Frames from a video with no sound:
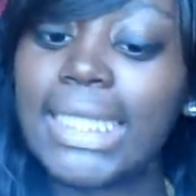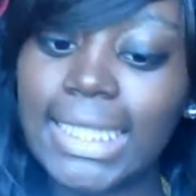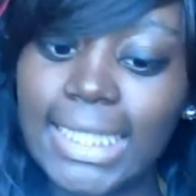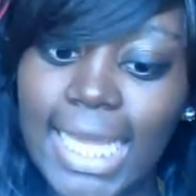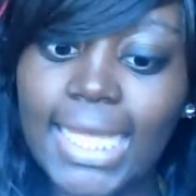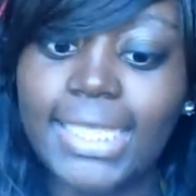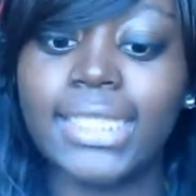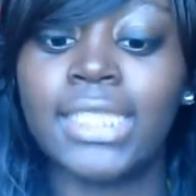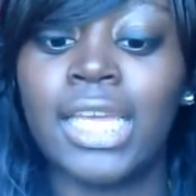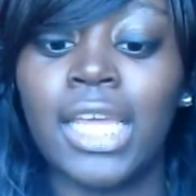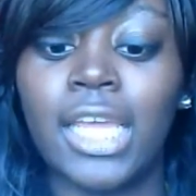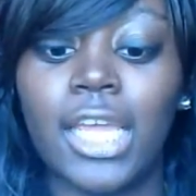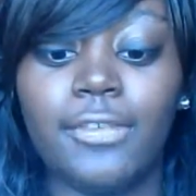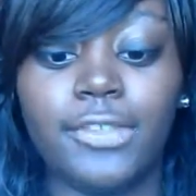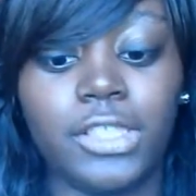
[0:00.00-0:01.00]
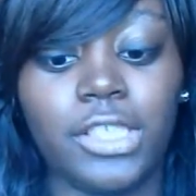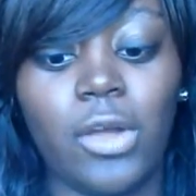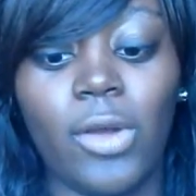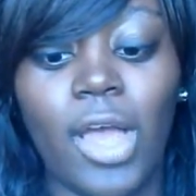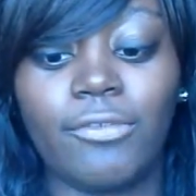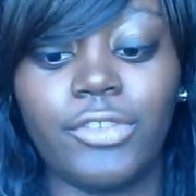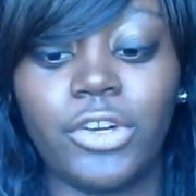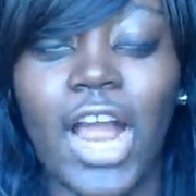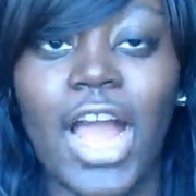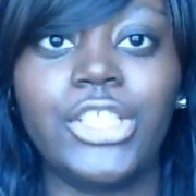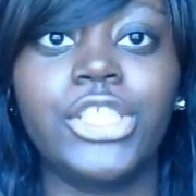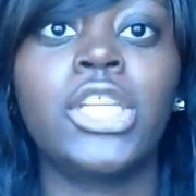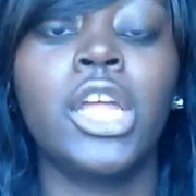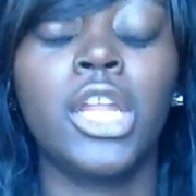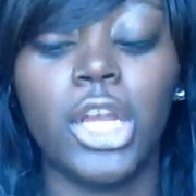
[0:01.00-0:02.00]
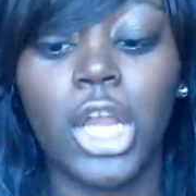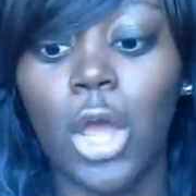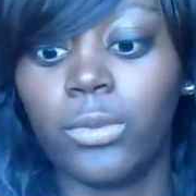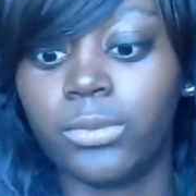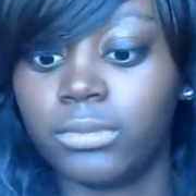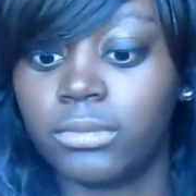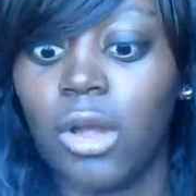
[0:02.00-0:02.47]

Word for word: Yes. If so, have you crashed? No.